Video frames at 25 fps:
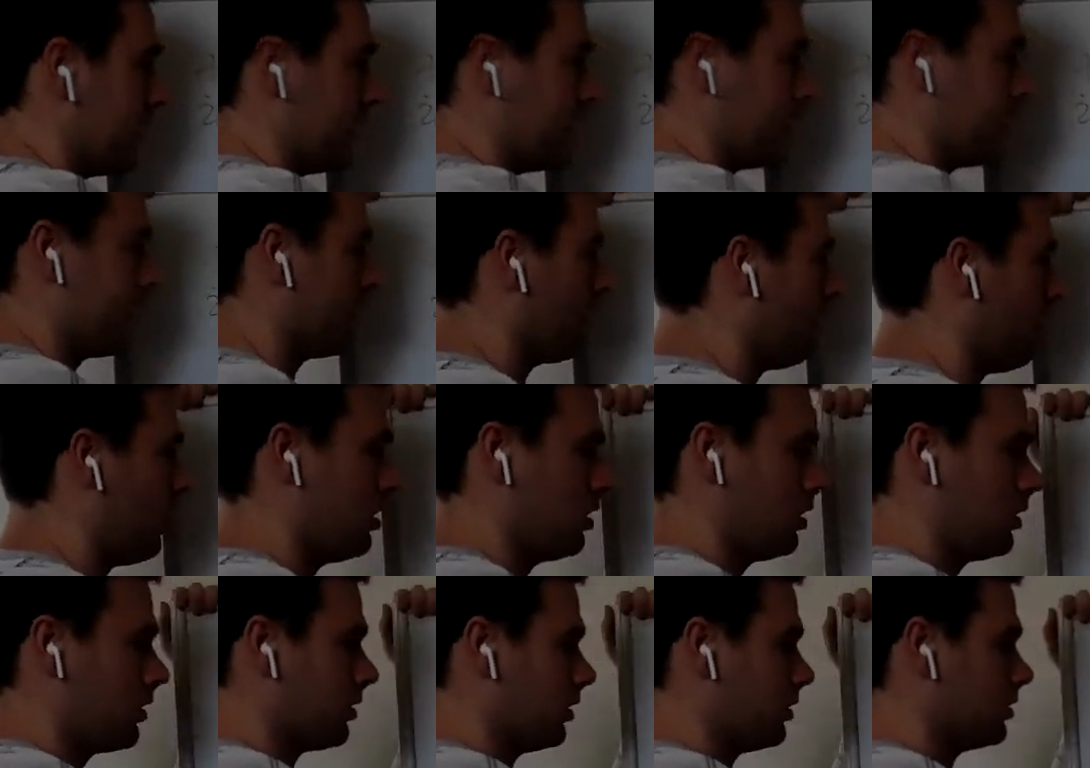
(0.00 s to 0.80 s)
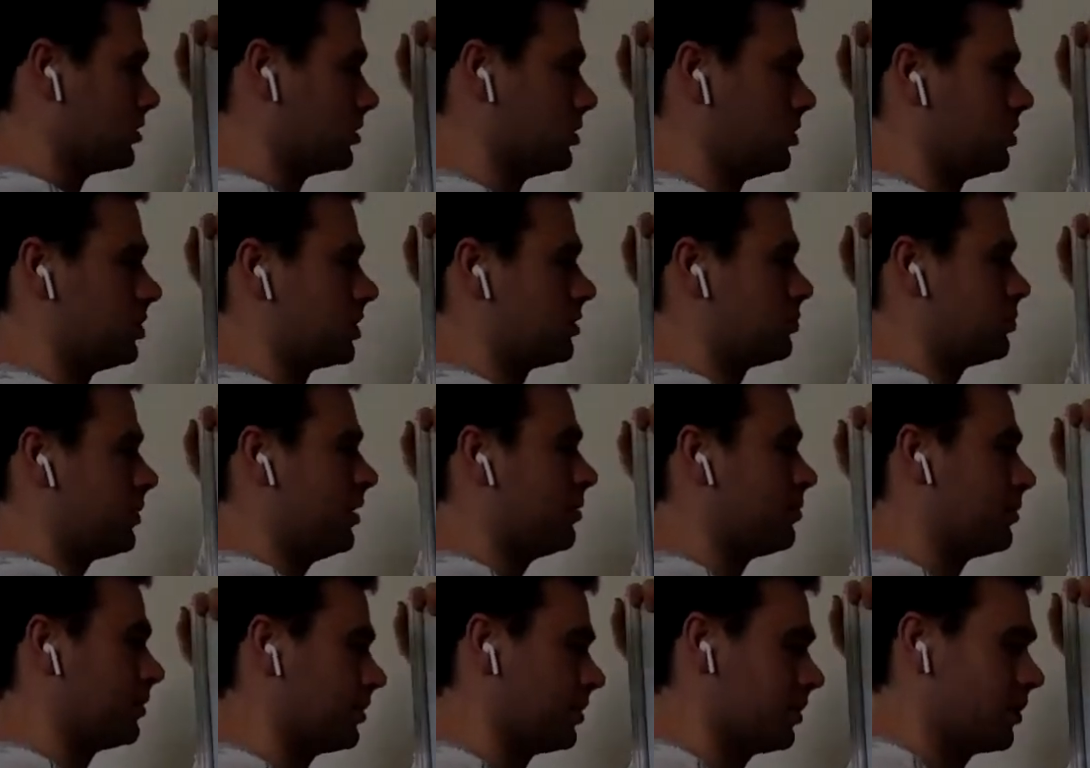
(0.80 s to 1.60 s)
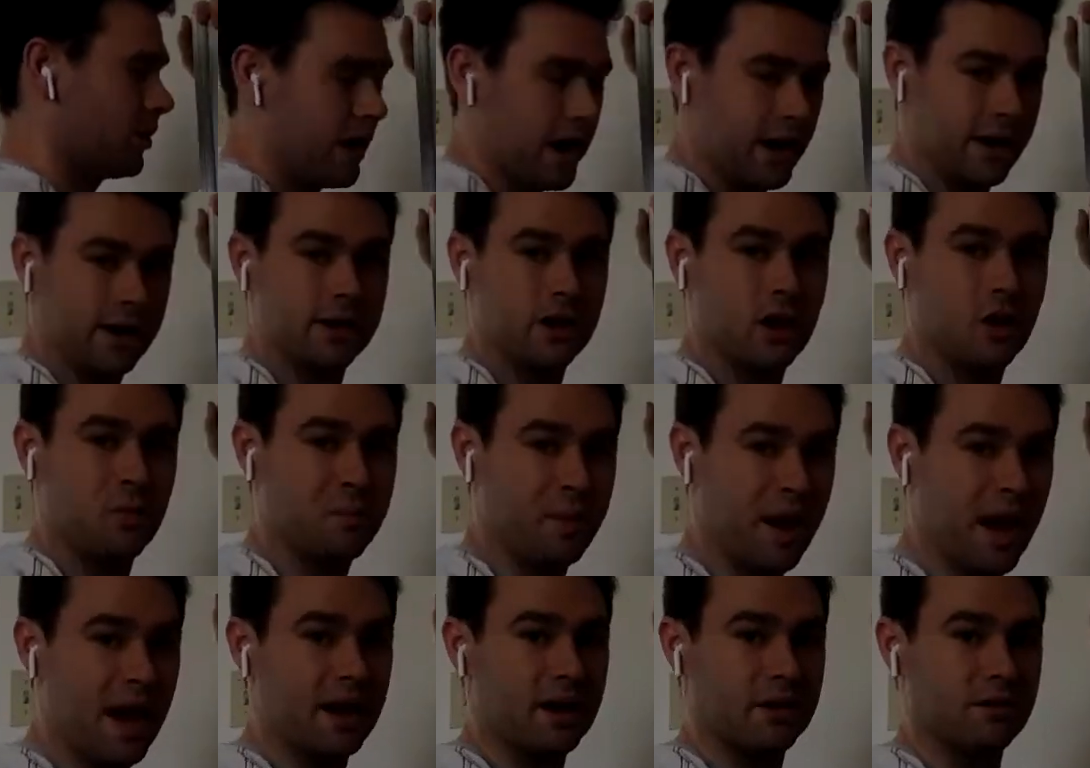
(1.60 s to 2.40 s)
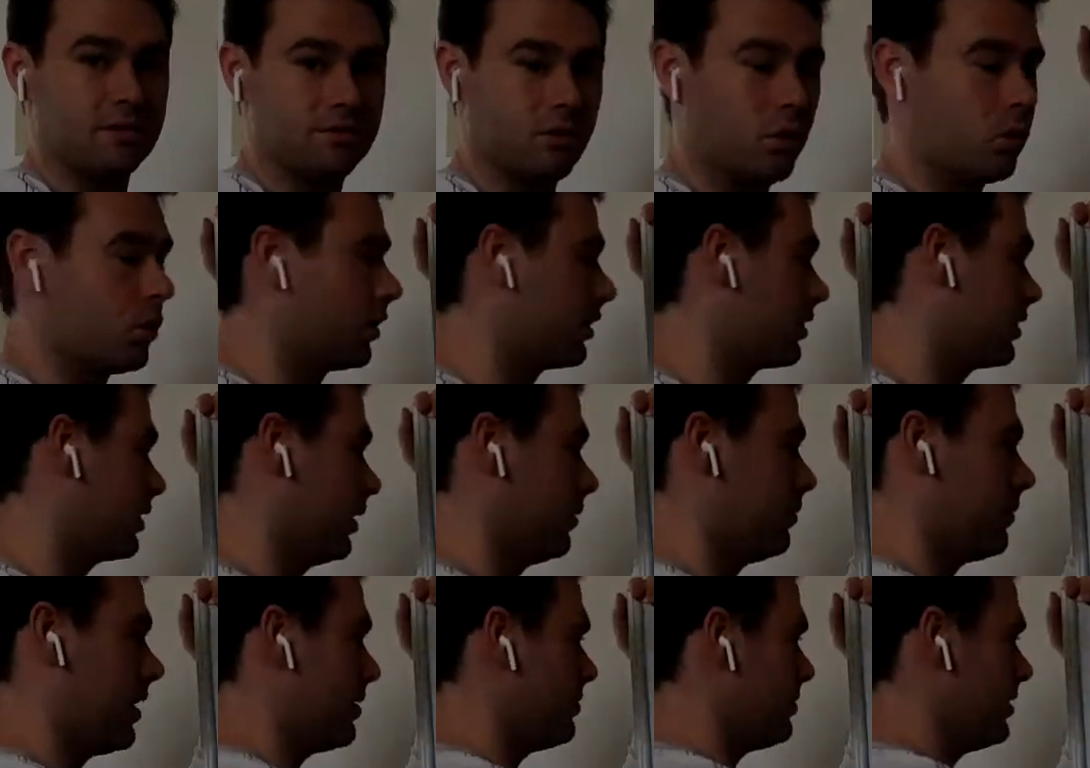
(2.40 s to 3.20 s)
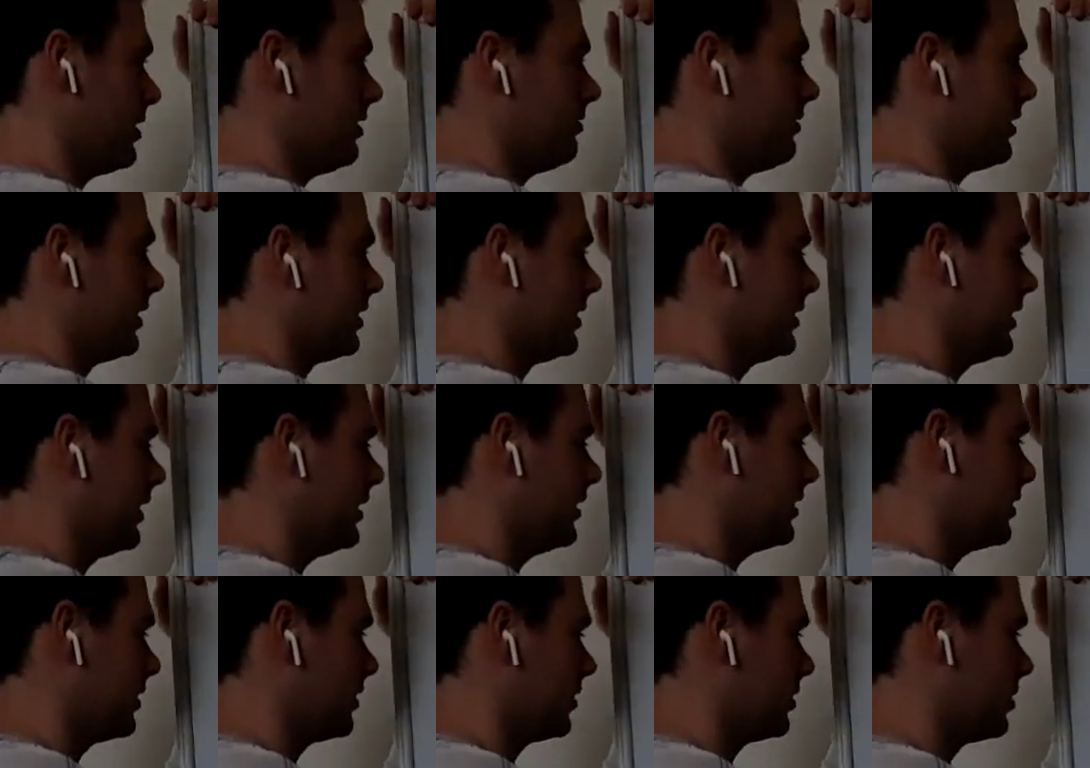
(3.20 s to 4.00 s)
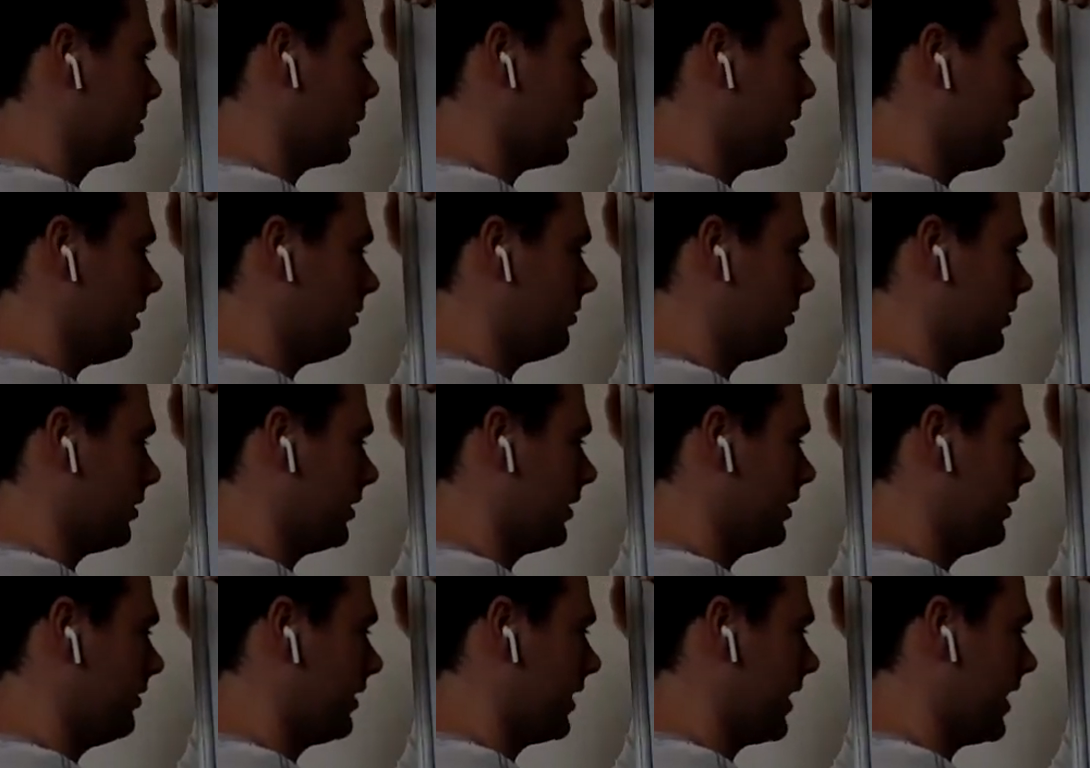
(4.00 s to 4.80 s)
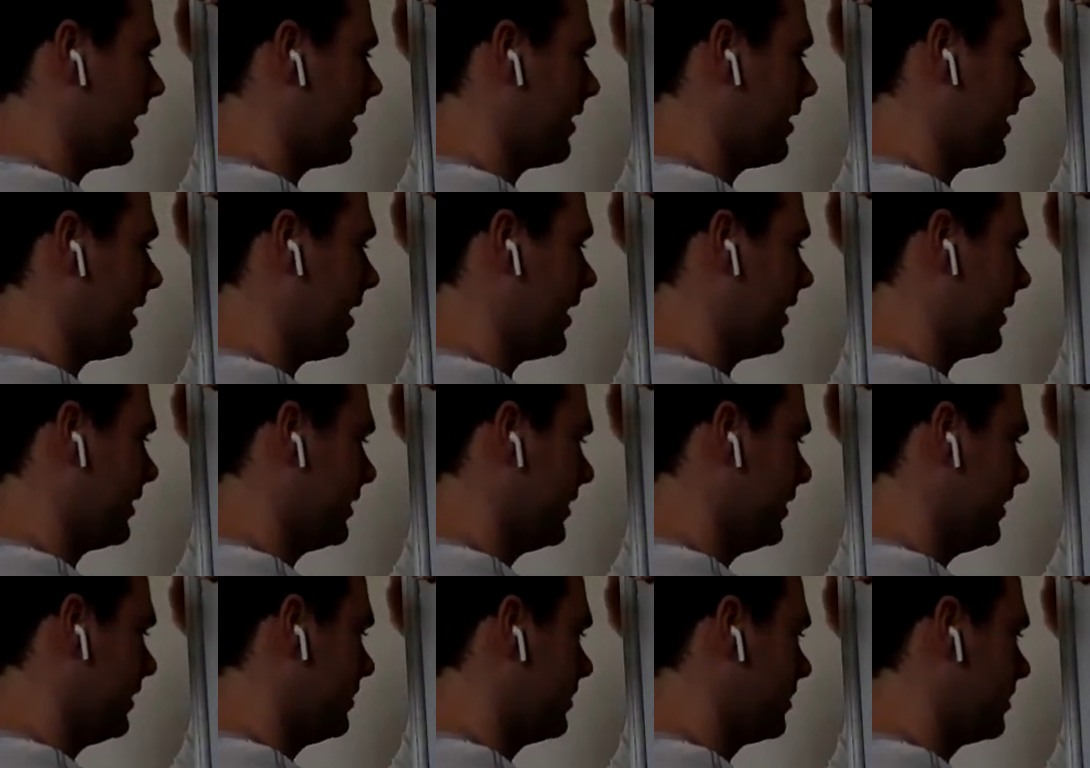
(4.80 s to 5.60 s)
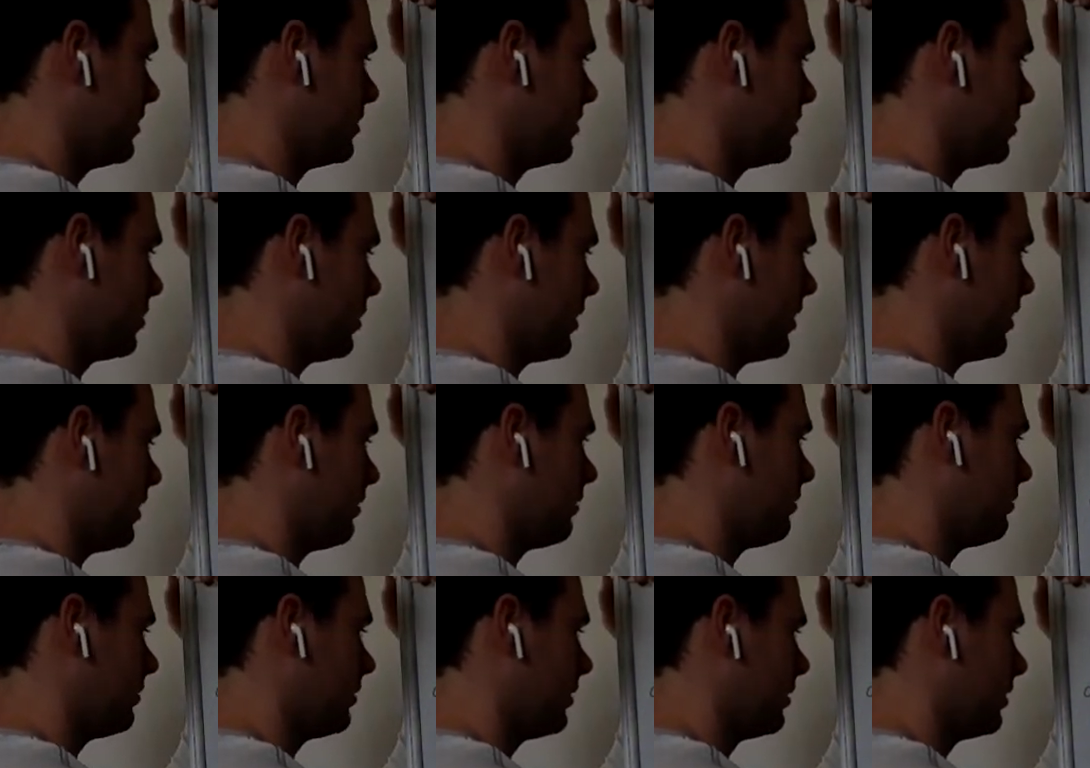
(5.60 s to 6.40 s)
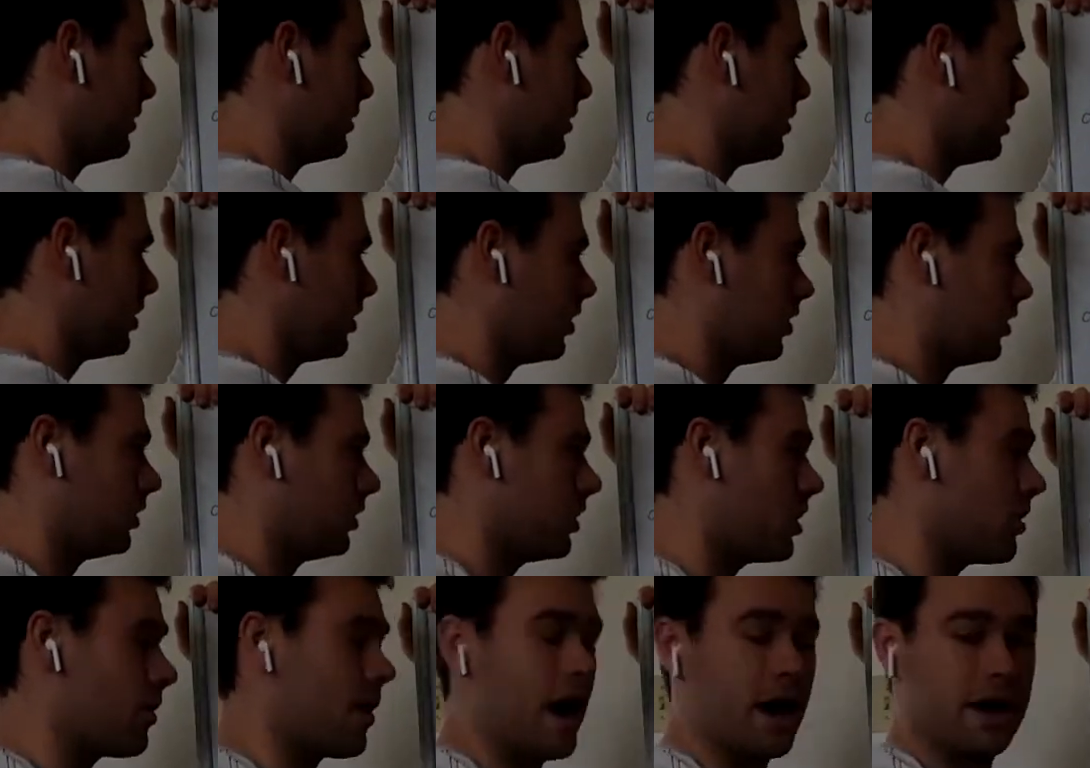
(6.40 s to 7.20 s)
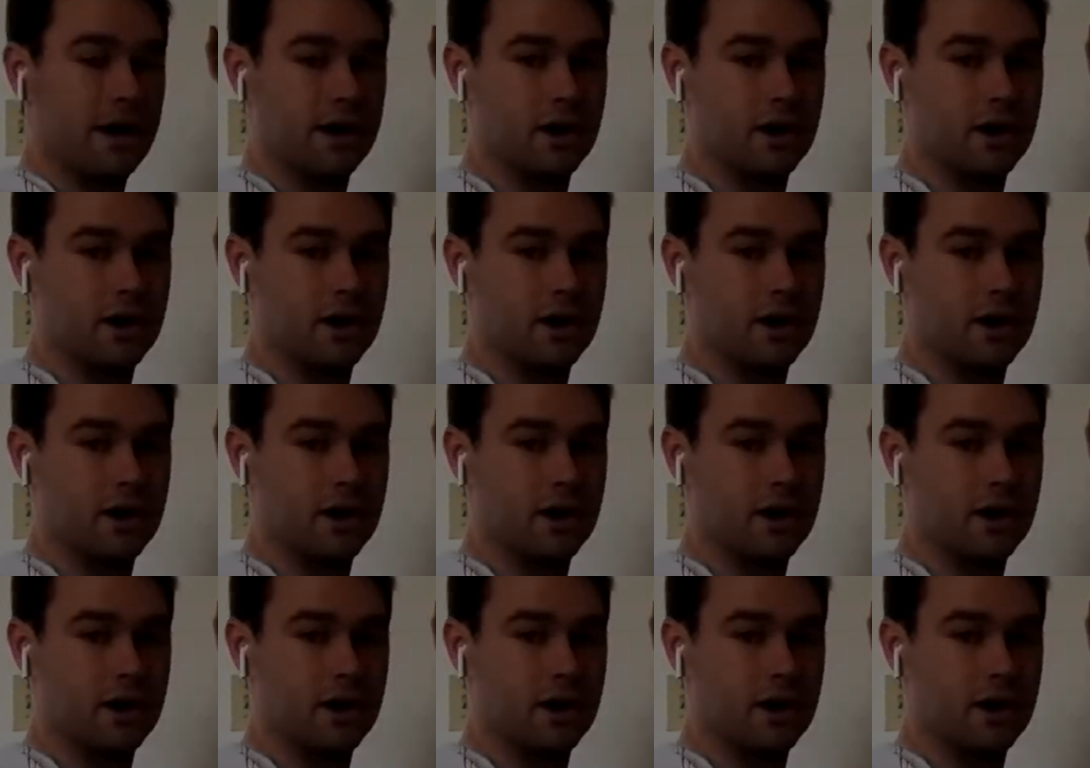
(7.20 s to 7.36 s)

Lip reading: and then all of those, and just be able to know how to go back and forth, and maybe even D to the 12th, we'll even add that, D to the 12th, know